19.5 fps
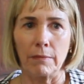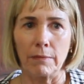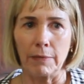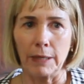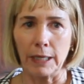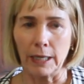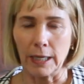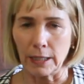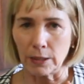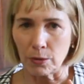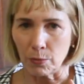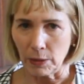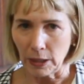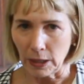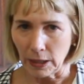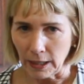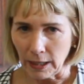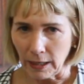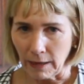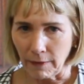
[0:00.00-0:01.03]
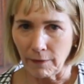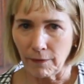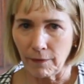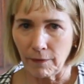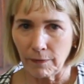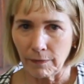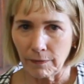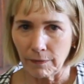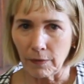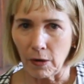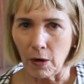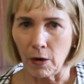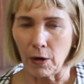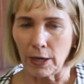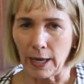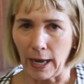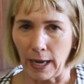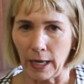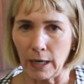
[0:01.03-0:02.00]
because we leave
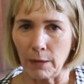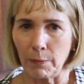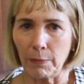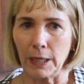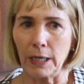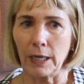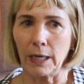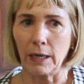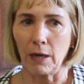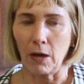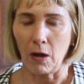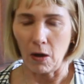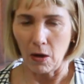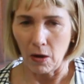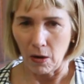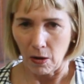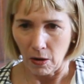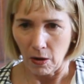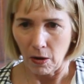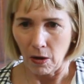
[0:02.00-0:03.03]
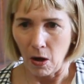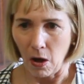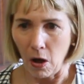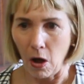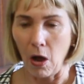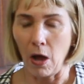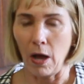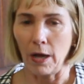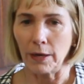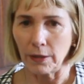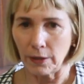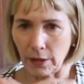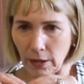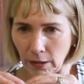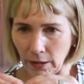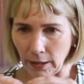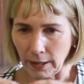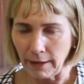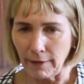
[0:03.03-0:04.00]
our canopy on, the
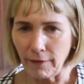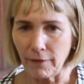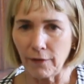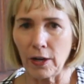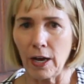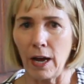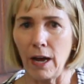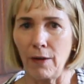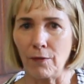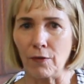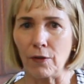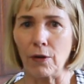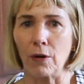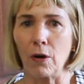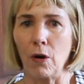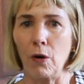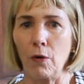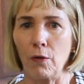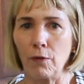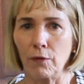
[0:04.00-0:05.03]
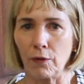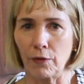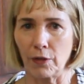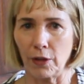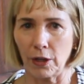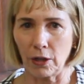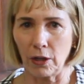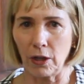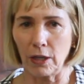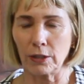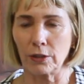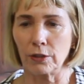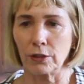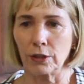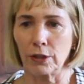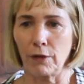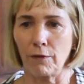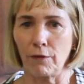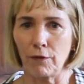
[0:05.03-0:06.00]
leaf cover over the
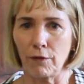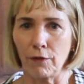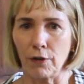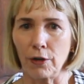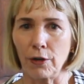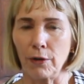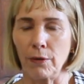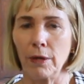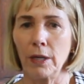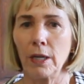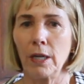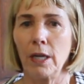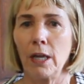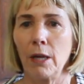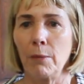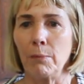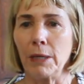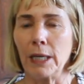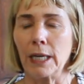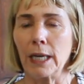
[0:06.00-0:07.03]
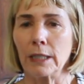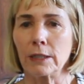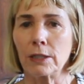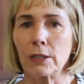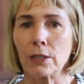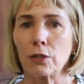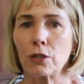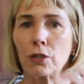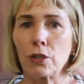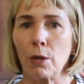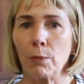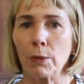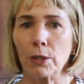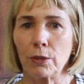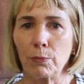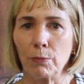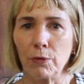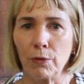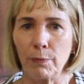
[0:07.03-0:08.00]
clusters of fruit, because there's so
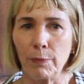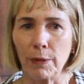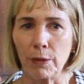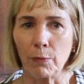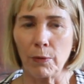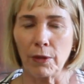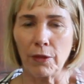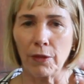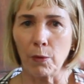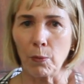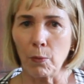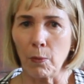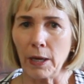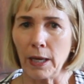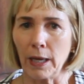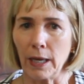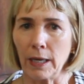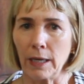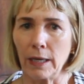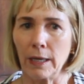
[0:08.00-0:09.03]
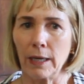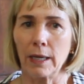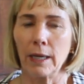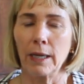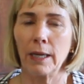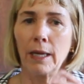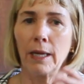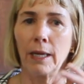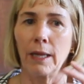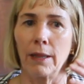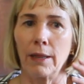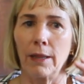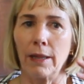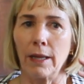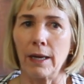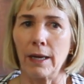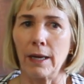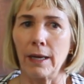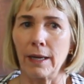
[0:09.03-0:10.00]
much movement with the wind.
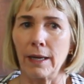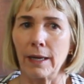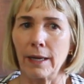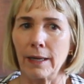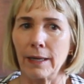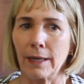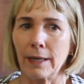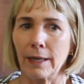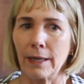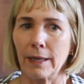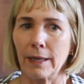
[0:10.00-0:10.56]
The